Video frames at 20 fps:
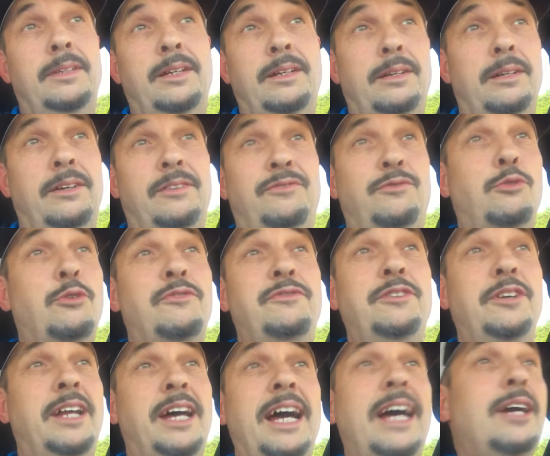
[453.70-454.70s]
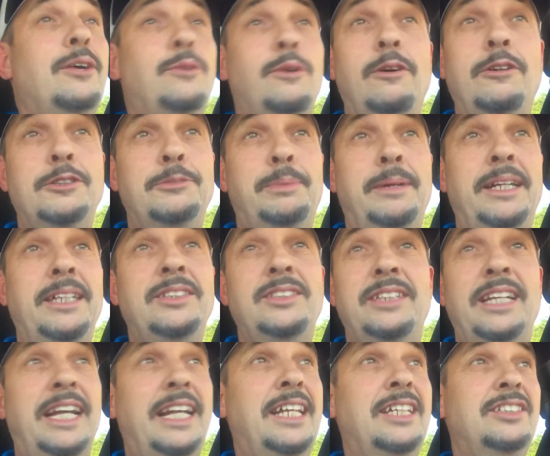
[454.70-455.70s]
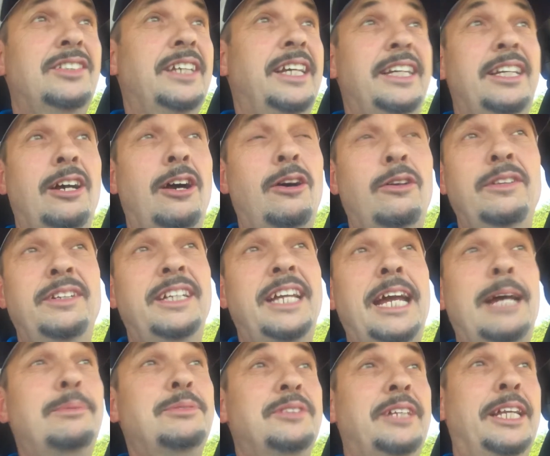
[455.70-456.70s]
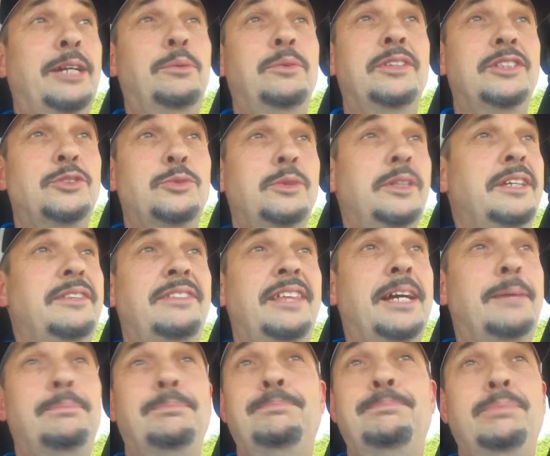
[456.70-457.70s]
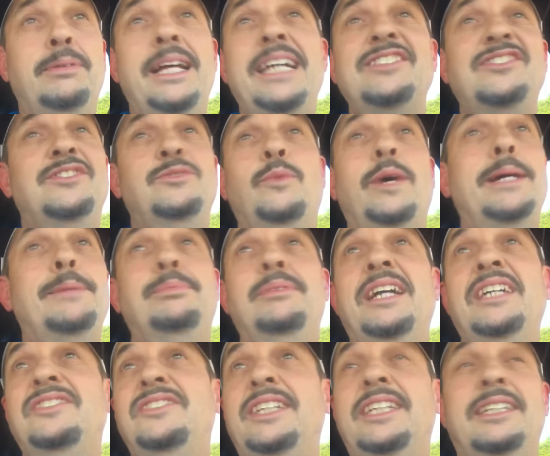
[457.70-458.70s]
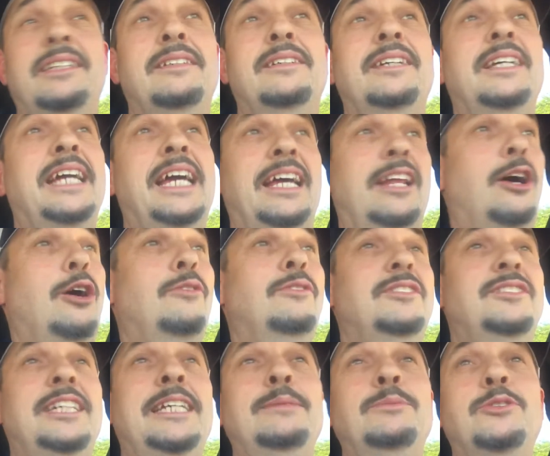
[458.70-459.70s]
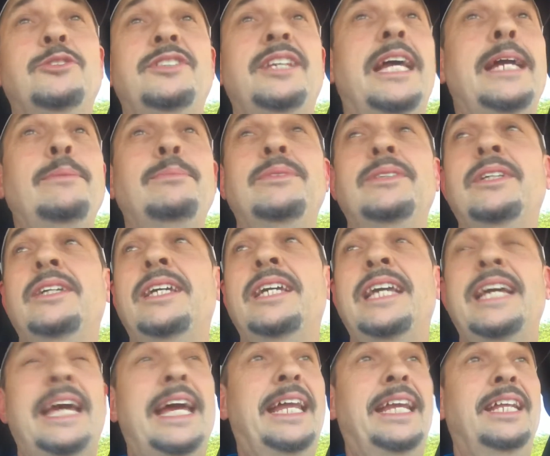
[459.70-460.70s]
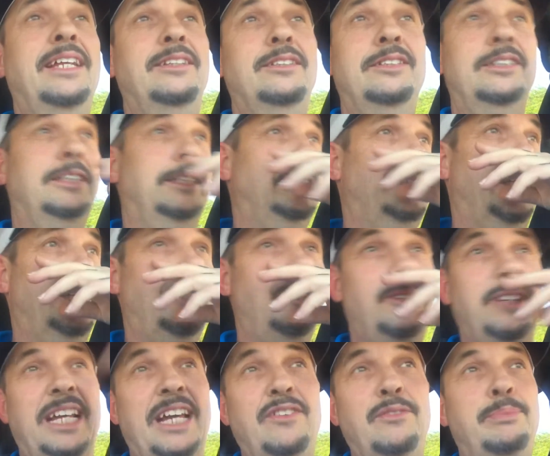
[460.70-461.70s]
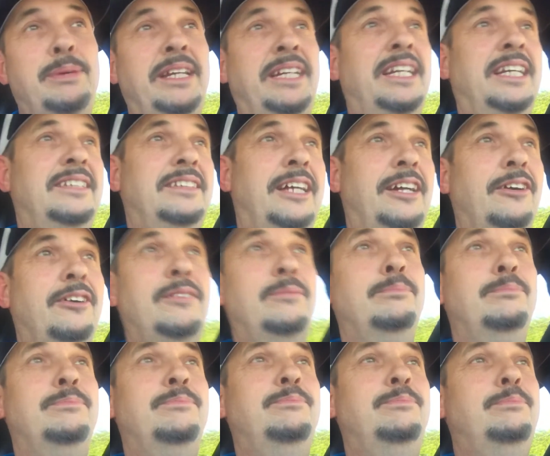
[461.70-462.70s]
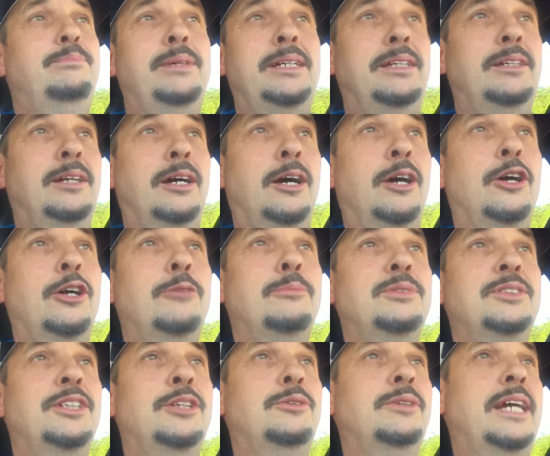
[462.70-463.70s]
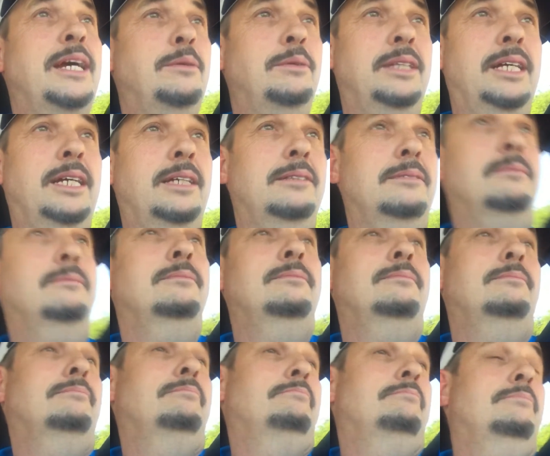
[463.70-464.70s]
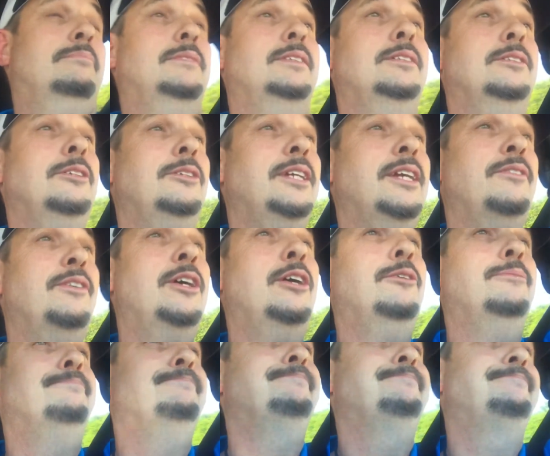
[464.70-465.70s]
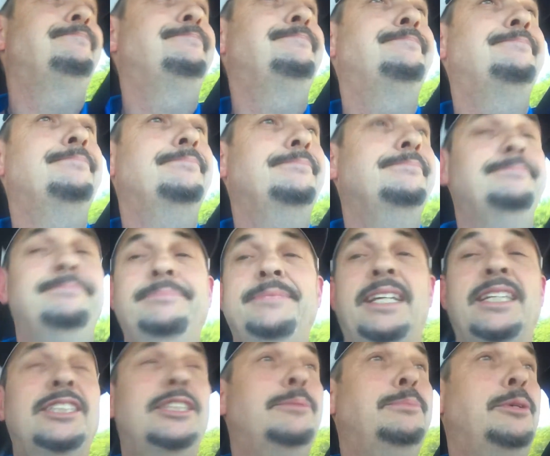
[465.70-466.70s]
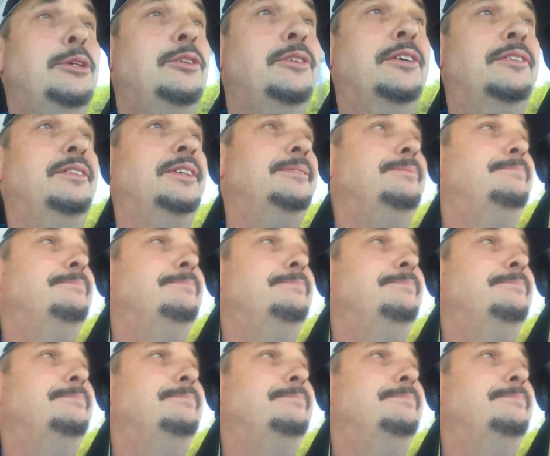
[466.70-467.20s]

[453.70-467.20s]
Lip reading: a 4-foot high crawl space, and it's like all encapsulated with this really thick white plastic, and all the seams are taped, and it, like, you could have a picnic there and be 100% okay with that. So you never know. That's the beauty of it.